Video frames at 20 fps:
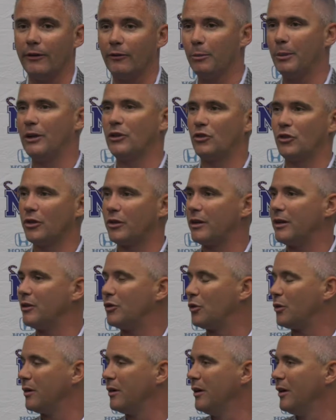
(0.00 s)
know, everybody's
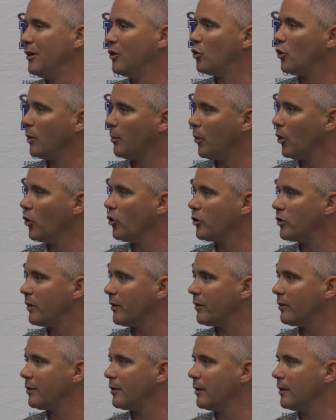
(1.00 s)
looking to emerge
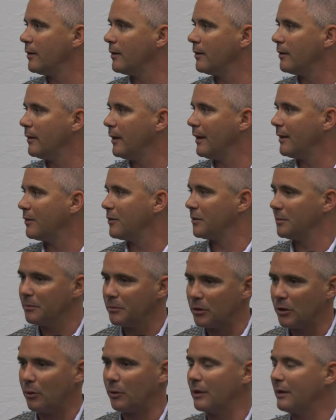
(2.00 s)
as you
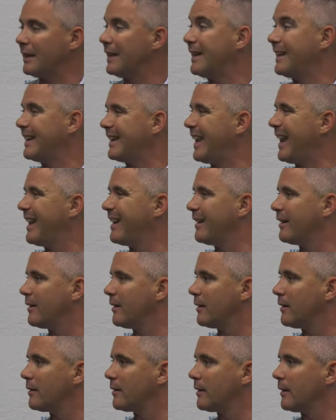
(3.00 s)
know, a leading
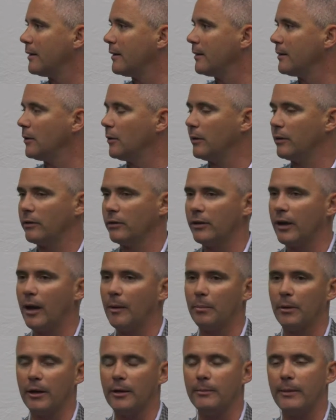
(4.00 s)
candidate, you know, as a
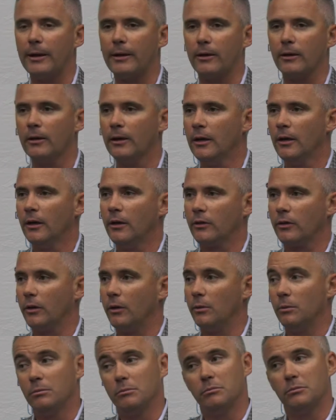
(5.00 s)
top playmaker.
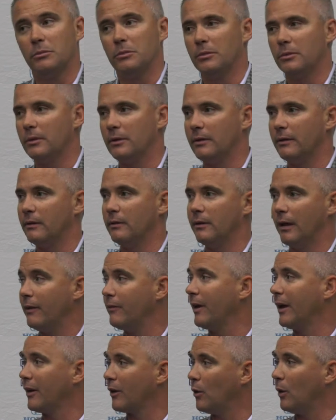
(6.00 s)
So
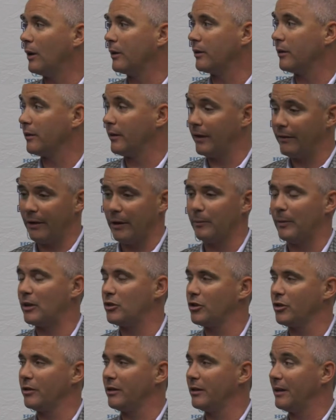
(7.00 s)
they've got to go out there. They've got to
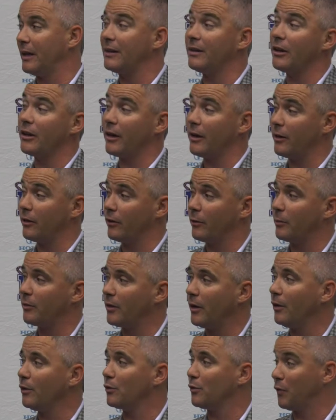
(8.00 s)
make sure that they take care of
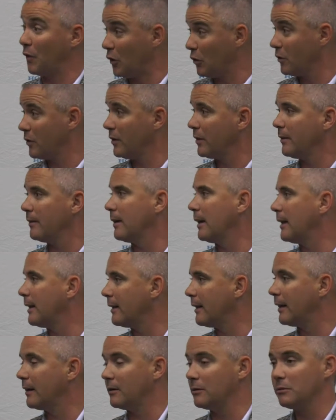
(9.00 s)
themselves first.
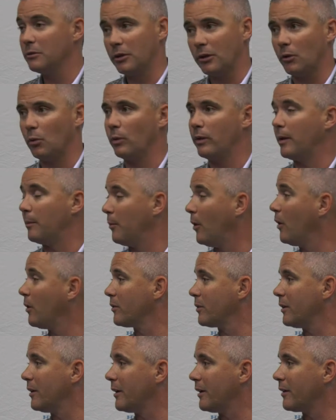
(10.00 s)
And then, you know, when the
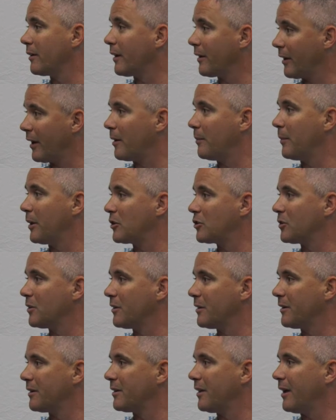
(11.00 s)
ball's in there, they got to make
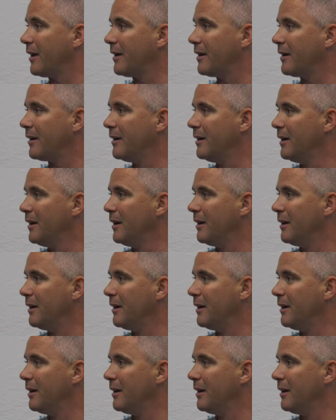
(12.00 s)
sure that they,